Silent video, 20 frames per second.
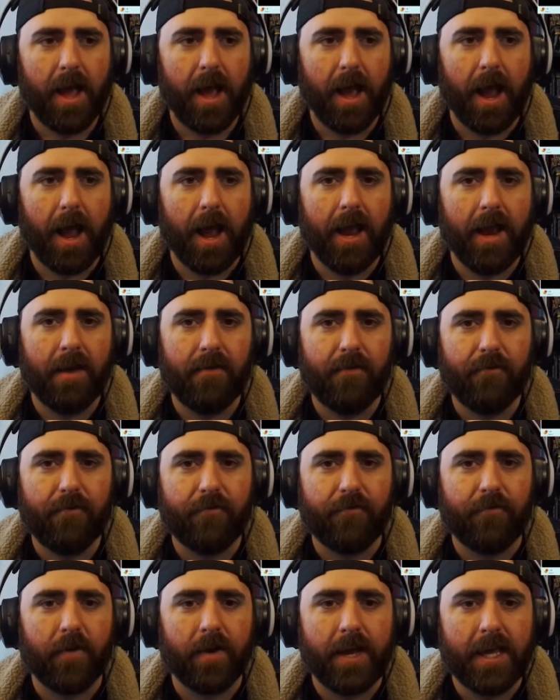And
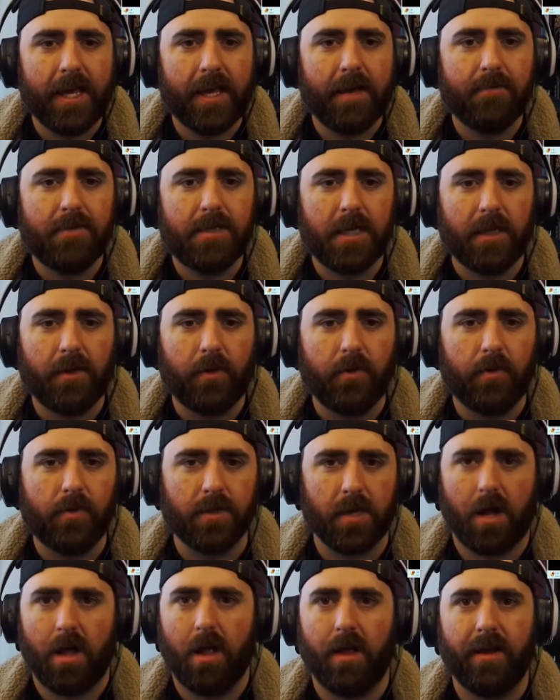for him to lose
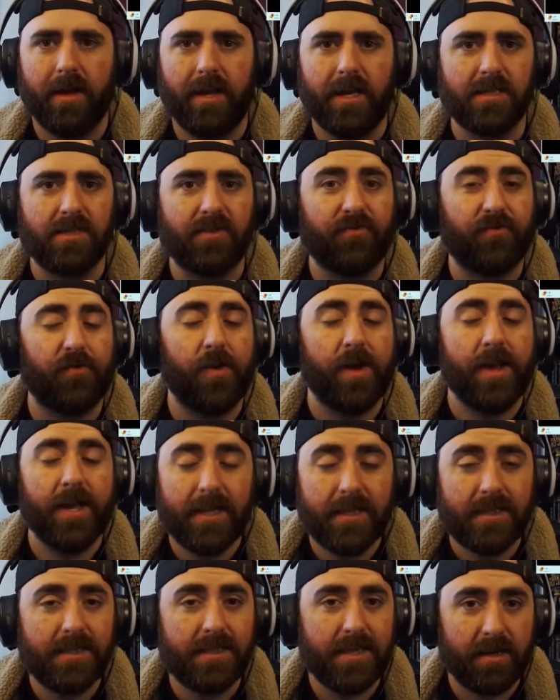all of his
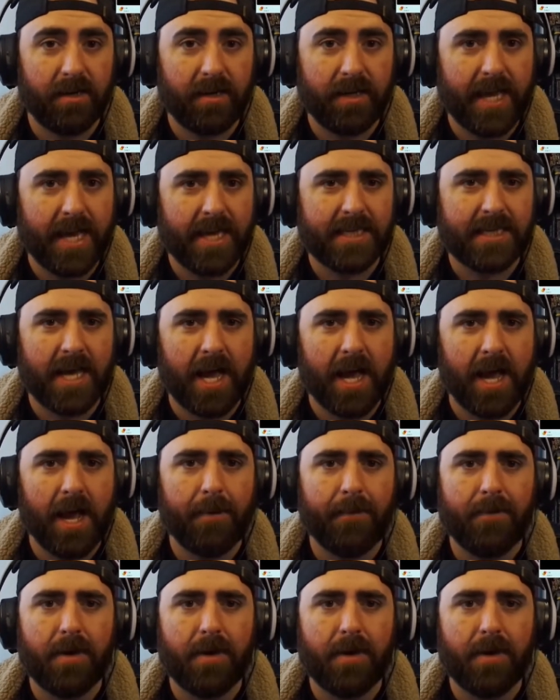friends during that time,